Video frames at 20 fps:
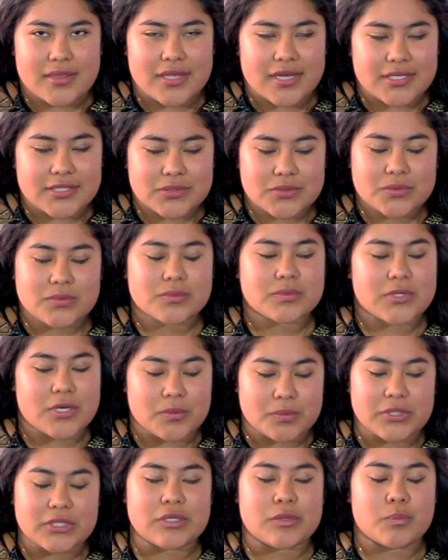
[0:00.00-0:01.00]
that's what
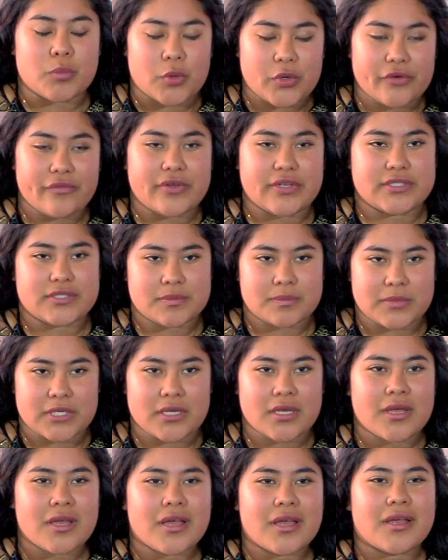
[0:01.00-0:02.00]
really motivates me
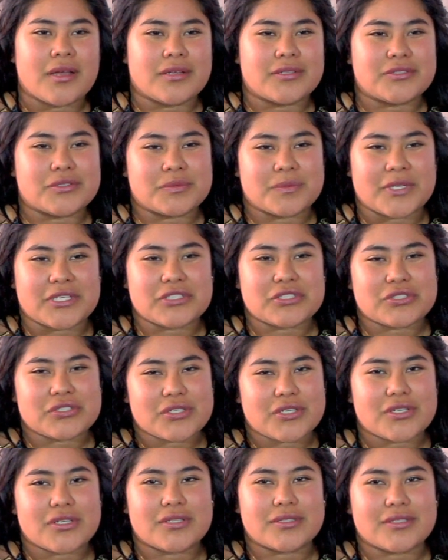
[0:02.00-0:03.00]
to make
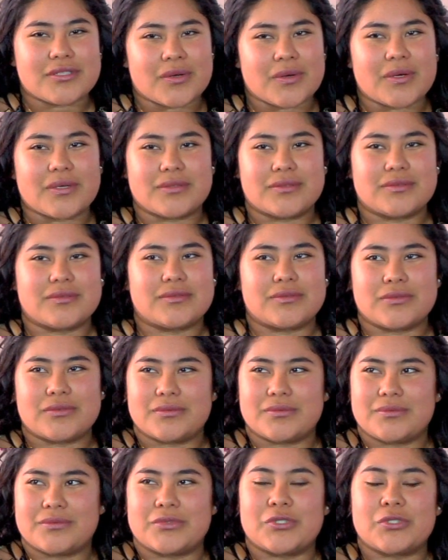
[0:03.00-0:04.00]
sure no,
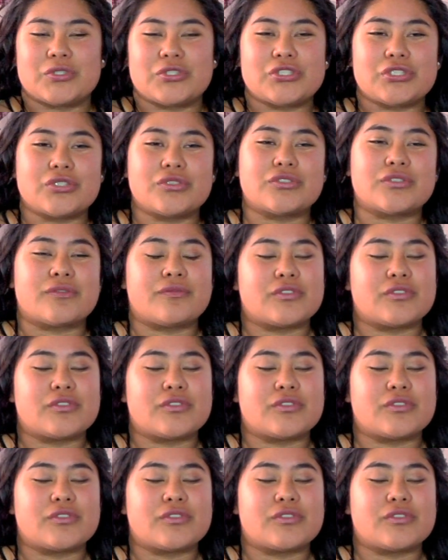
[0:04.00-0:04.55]
no children